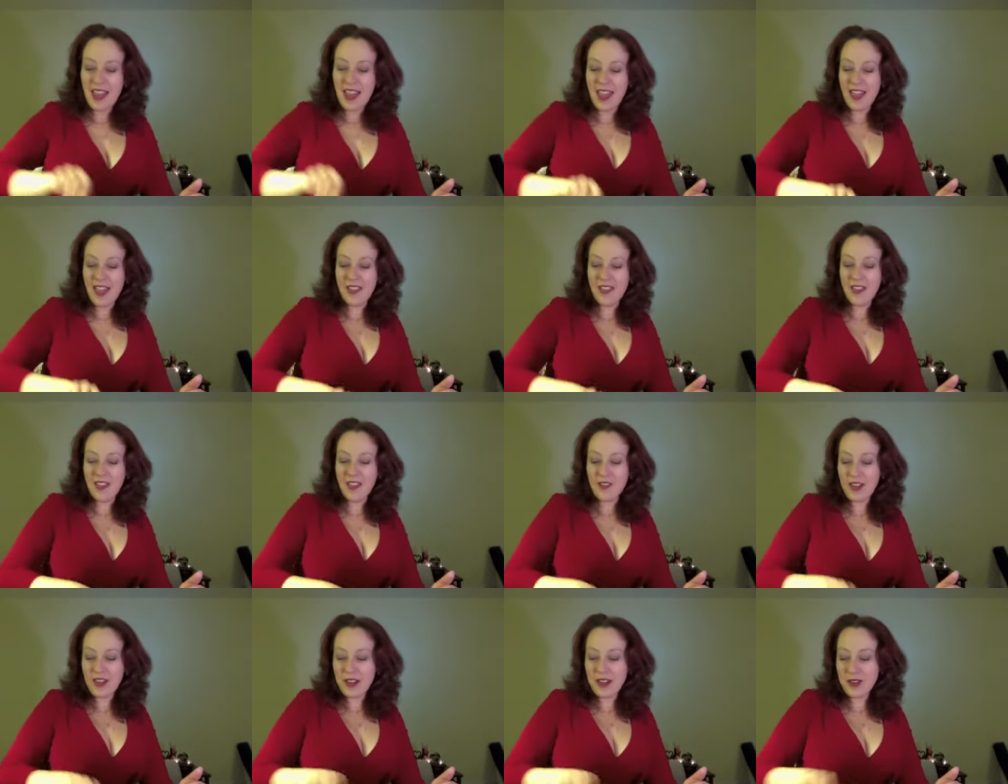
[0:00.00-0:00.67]
And then
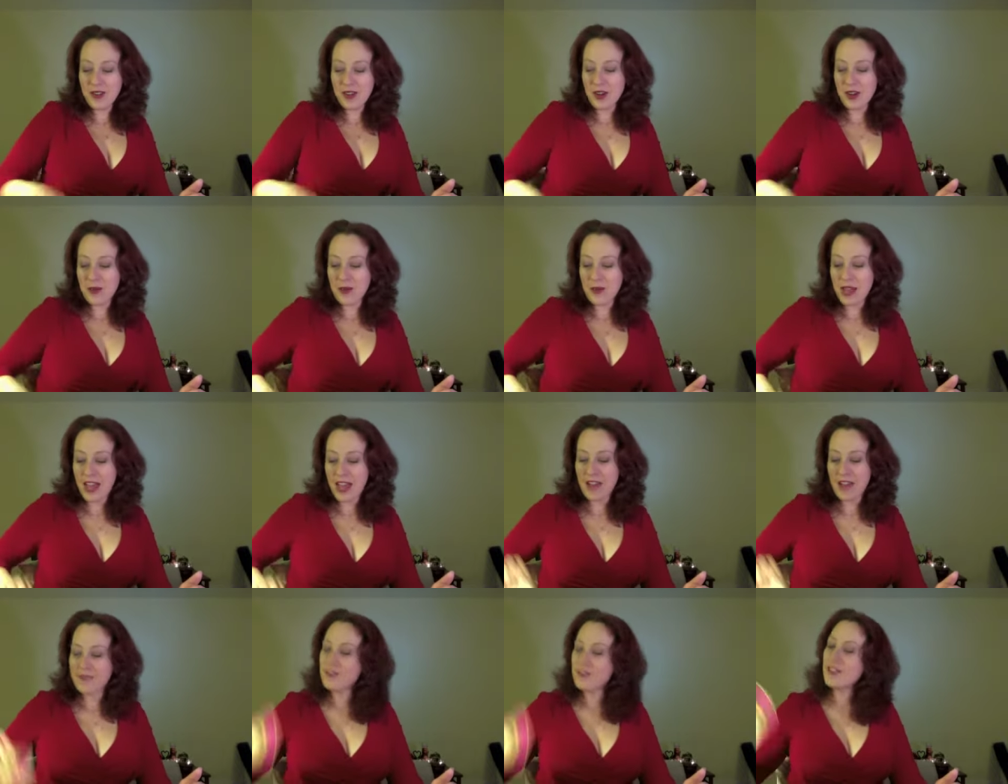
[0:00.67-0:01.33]
the final card we
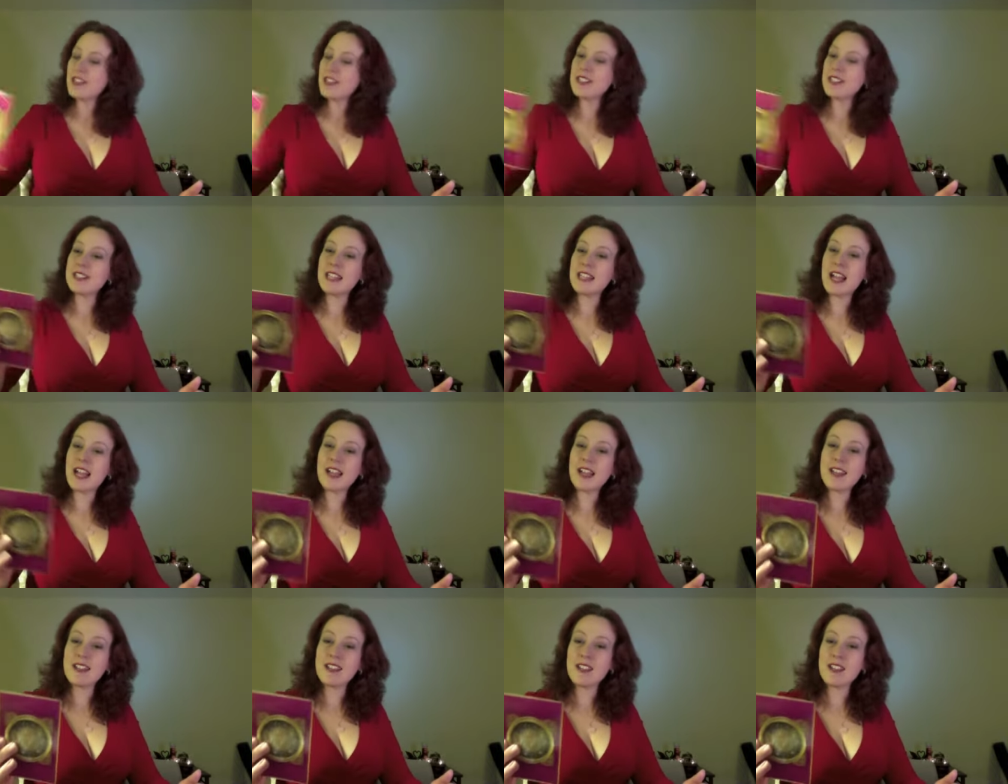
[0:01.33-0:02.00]
have for this
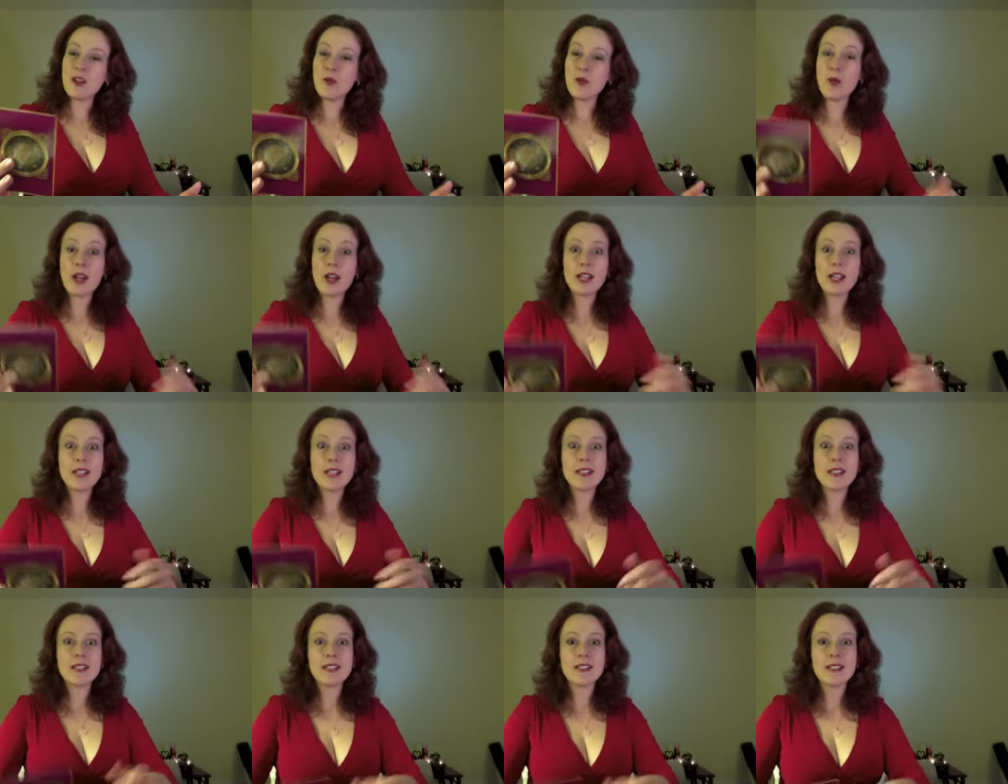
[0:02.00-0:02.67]
deck
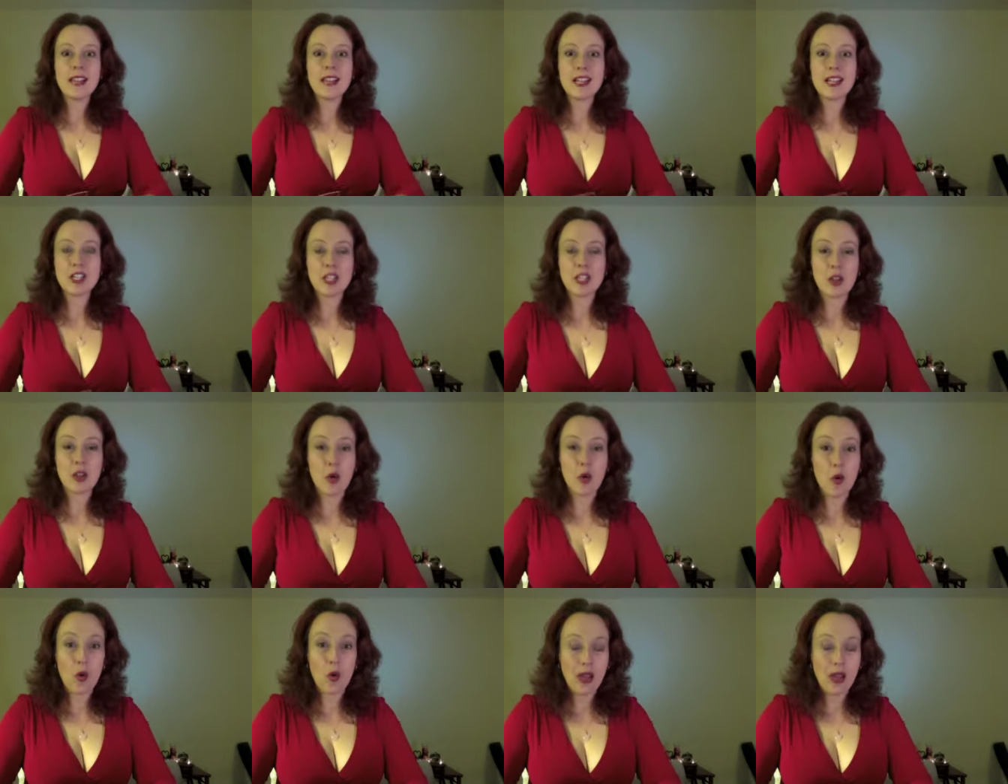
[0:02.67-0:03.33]
reconciliation.
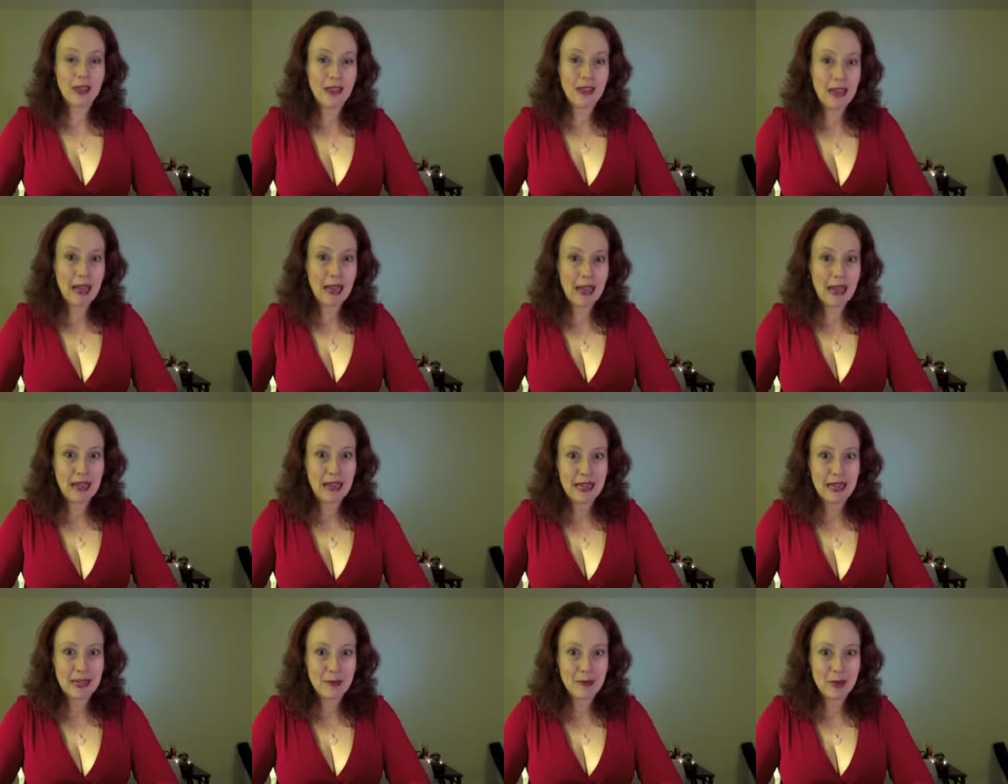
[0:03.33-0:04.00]
Oh, I
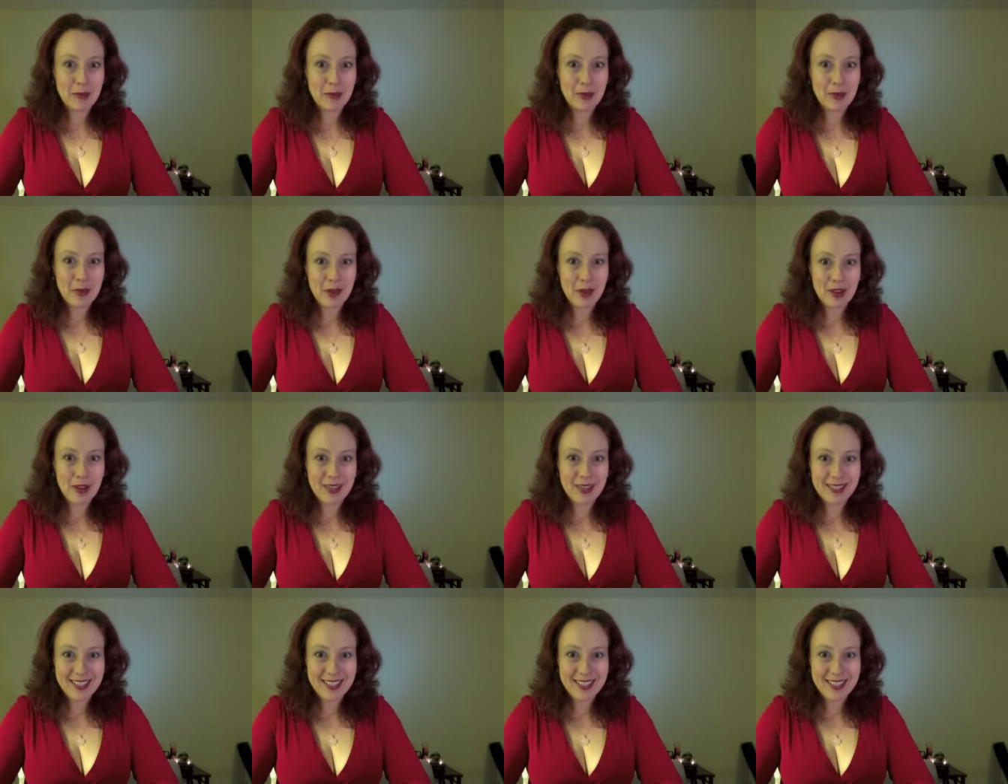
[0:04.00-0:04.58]
lied. Maybe you are going